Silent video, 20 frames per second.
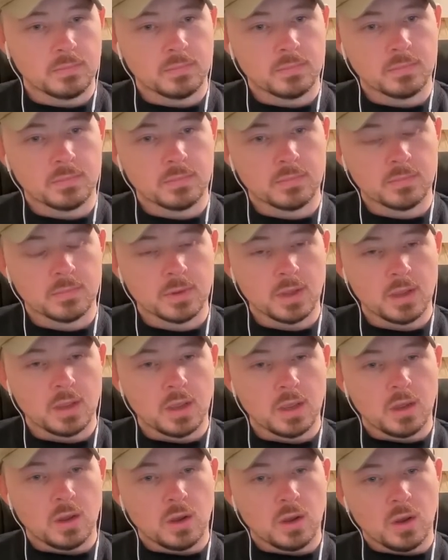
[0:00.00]

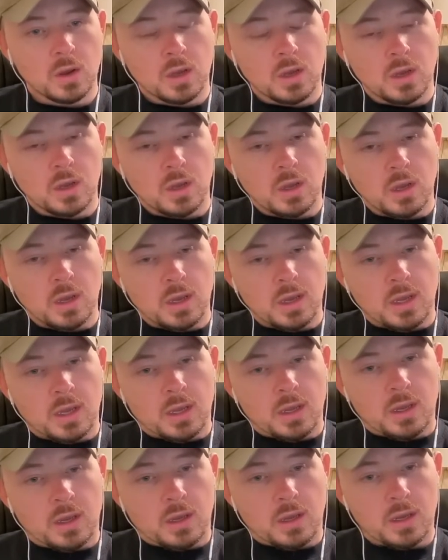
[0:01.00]

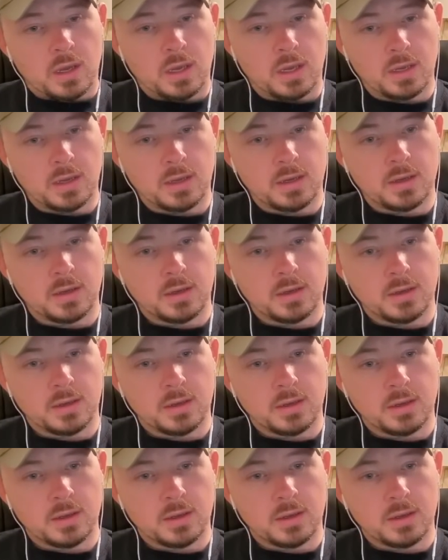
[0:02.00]
Nothing is said.